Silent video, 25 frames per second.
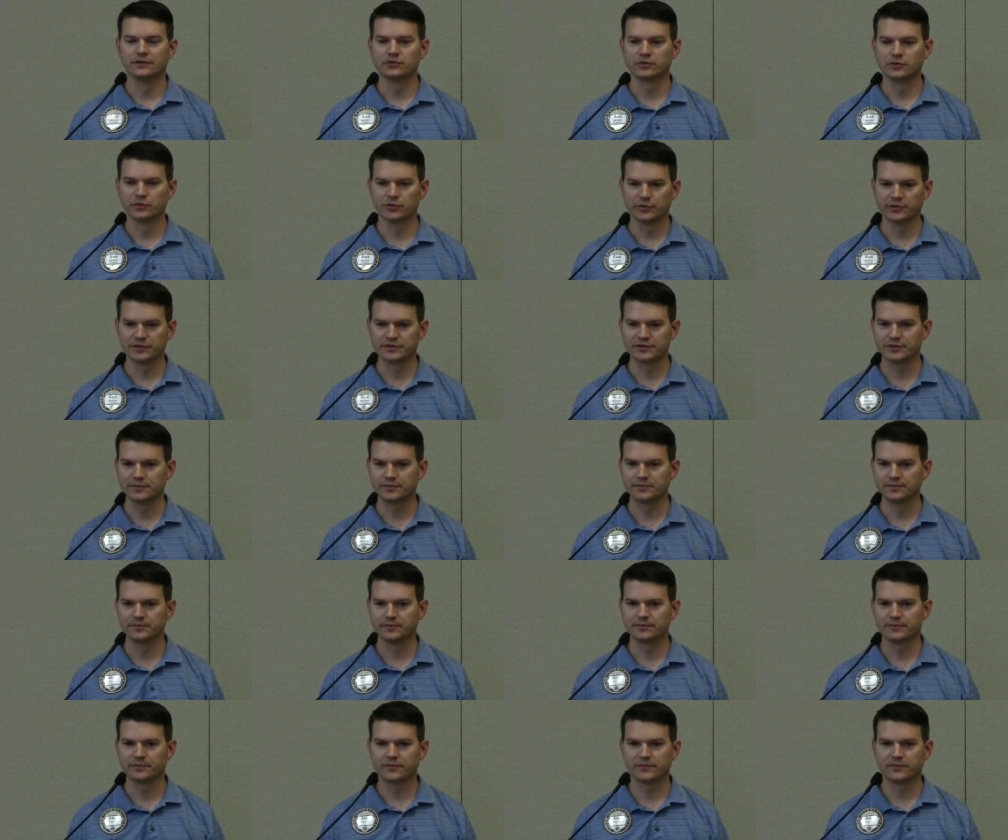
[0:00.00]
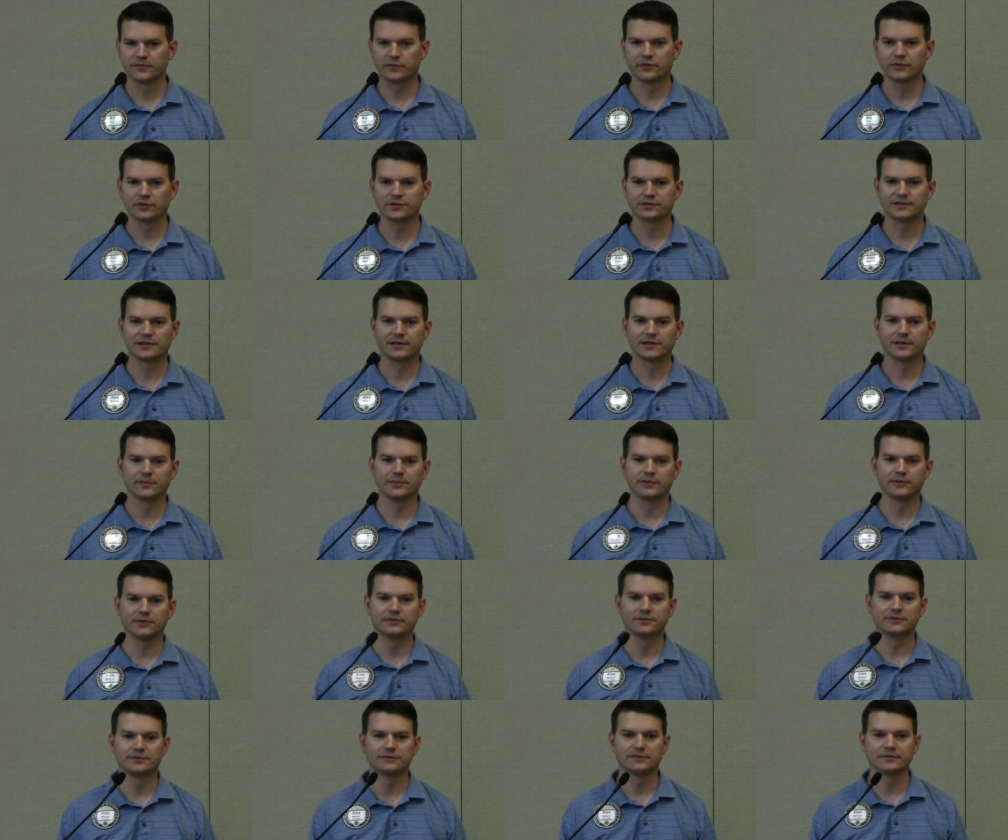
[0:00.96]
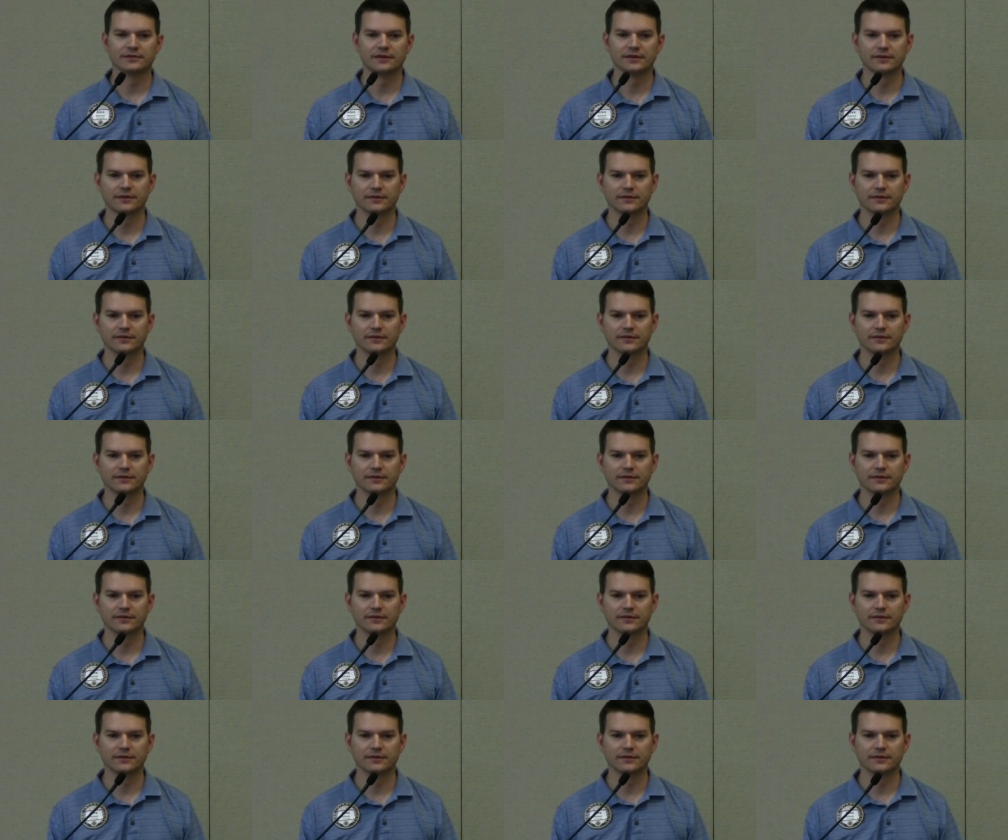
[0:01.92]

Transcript: Tourism, for example,